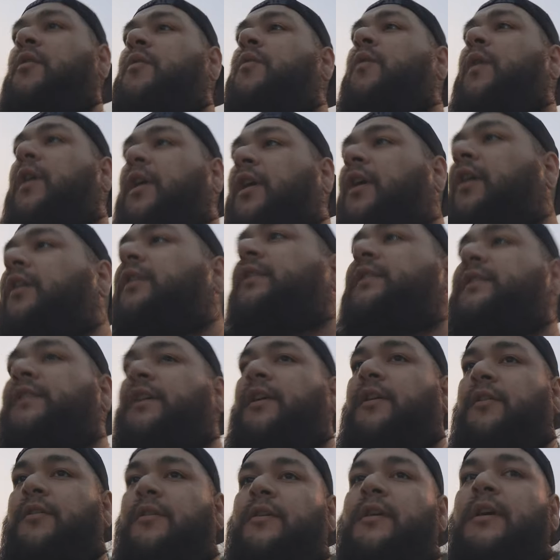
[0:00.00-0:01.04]
We're
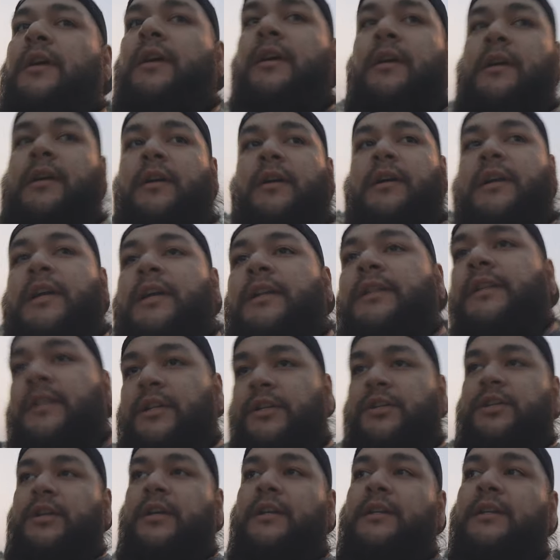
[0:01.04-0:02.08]
also
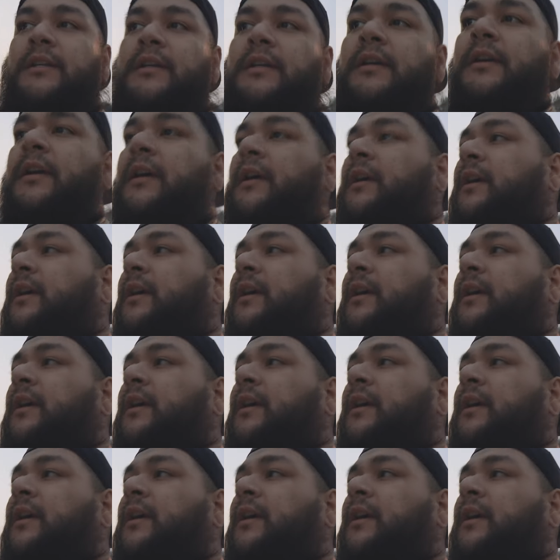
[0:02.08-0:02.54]
conditioned